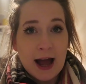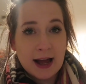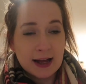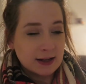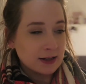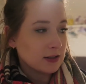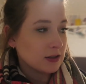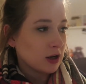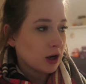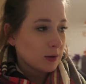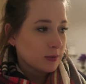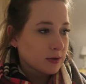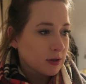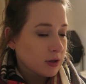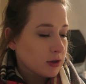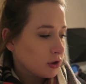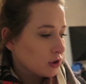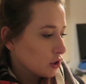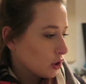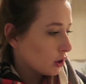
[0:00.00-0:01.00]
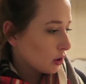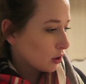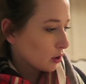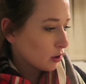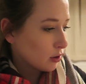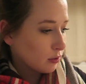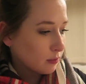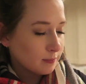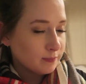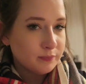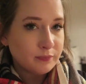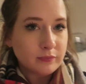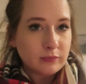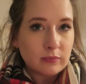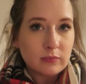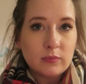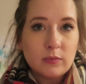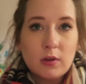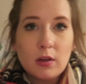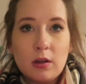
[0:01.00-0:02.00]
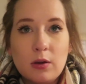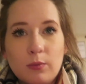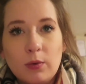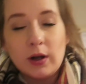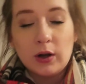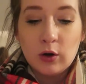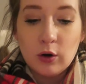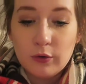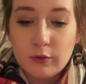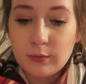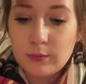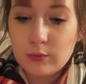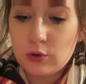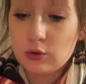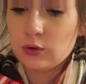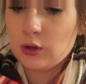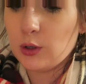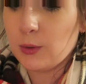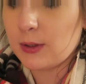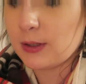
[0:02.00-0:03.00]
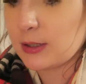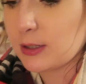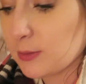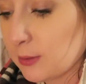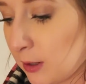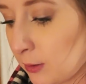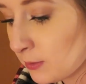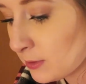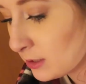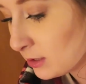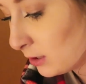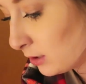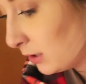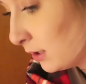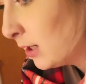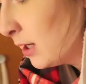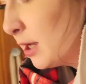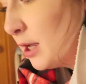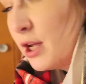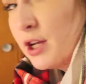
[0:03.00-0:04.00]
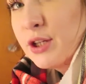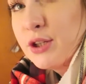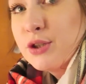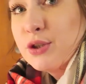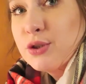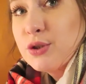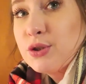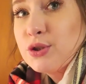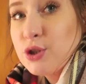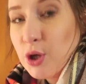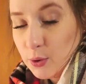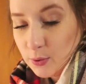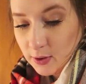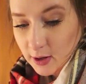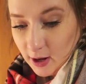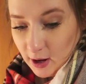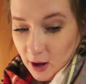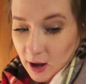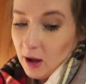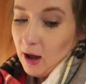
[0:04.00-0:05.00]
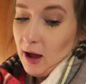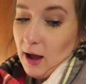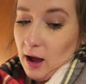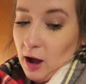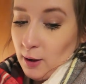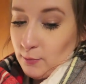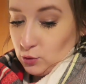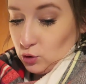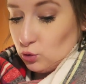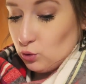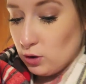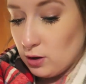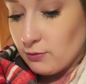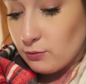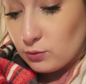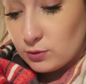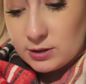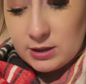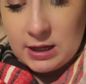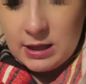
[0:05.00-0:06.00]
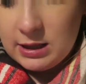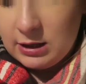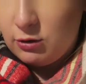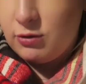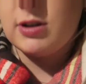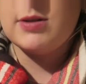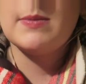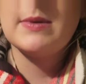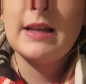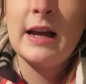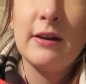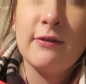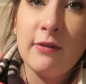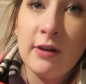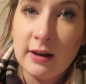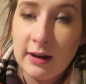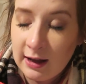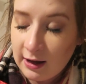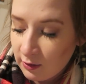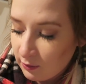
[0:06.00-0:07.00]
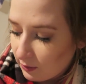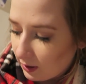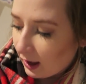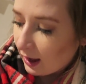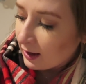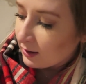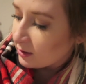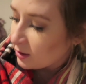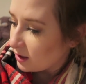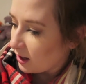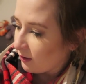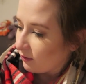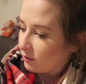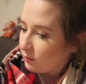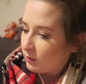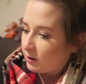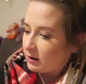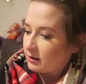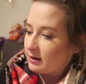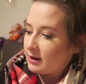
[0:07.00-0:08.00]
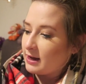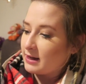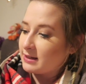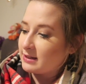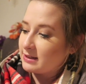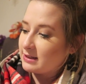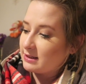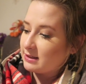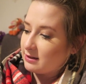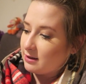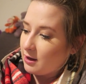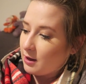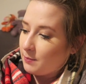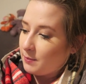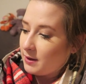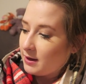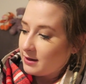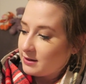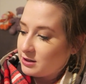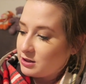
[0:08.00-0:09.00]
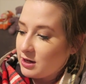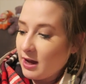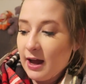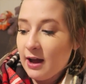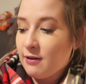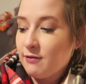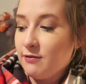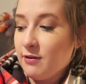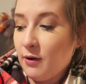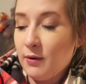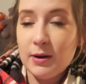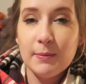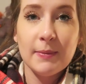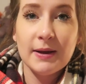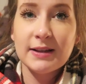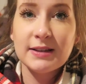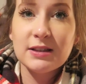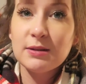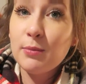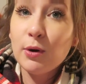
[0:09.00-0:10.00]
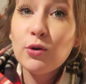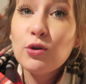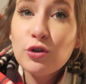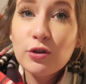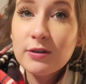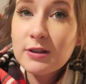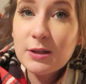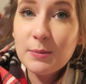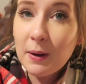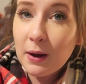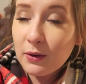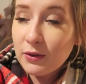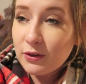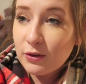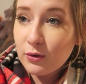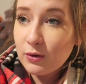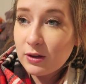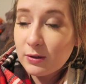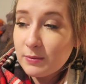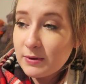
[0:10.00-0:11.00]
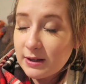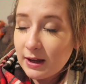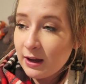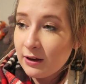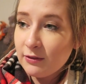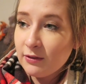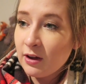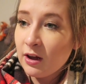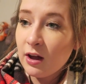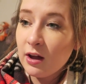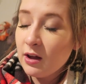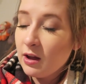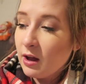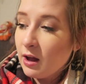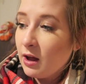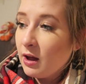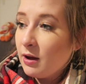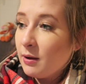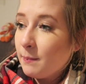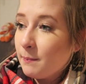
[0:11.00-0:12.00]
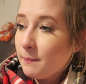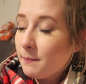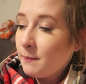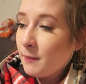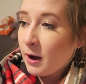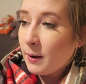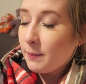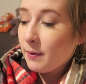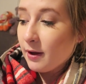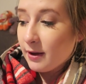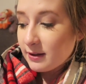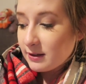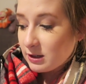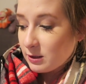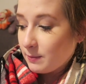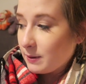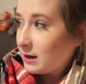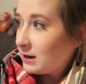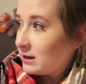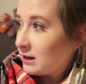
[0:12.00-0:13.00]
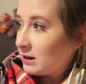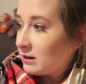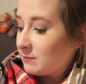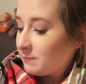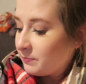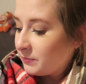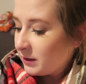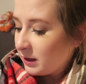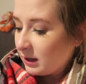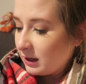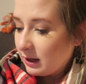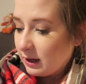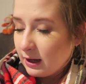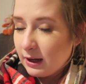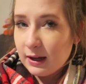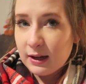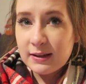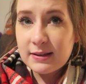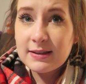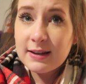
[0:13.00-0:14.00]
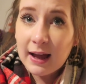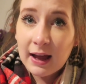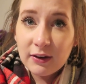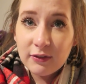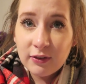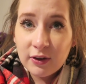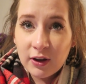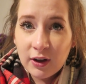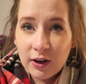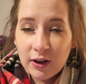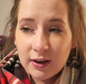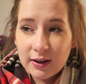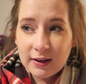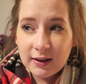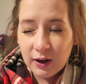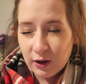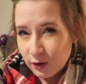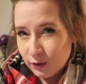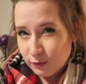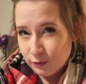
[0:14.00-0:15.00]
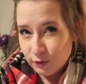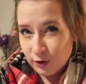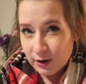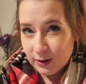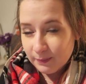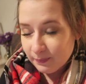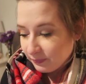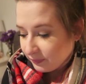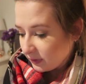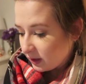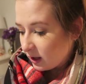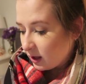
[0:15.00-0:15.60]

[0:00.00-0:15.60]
And I was going to show you what I got from John Lewis as well, wasn't I? So I'm sure you've all seen the Christmas advert now and everyone has appeared to have very mixed emotions about this Christmas advert my personal opinion, it's an advert, get over it.